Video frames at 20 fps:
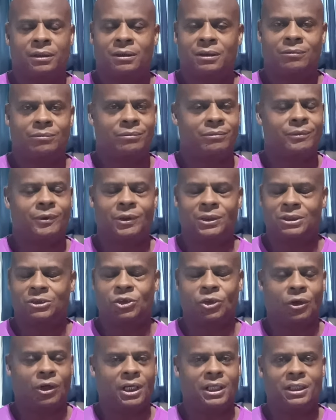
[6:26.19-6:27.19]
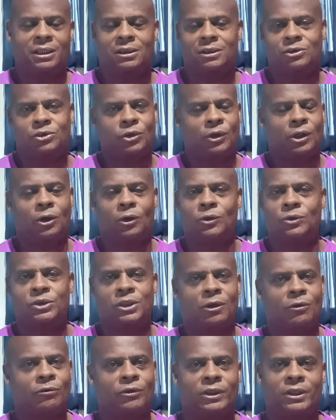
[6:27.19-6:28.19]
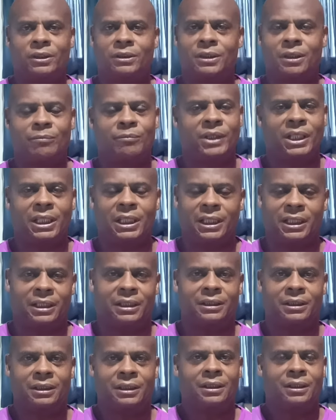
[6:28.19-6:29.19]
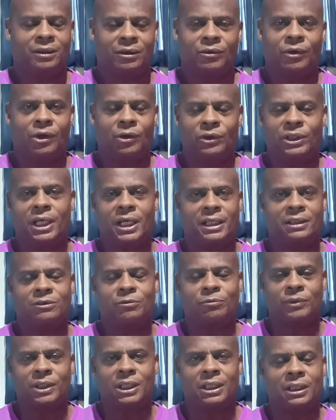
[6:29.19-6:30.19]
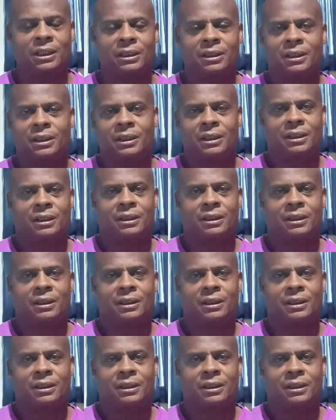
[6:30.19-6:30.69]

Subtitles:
Majority of the trolls over here, they're men, grown-ass men.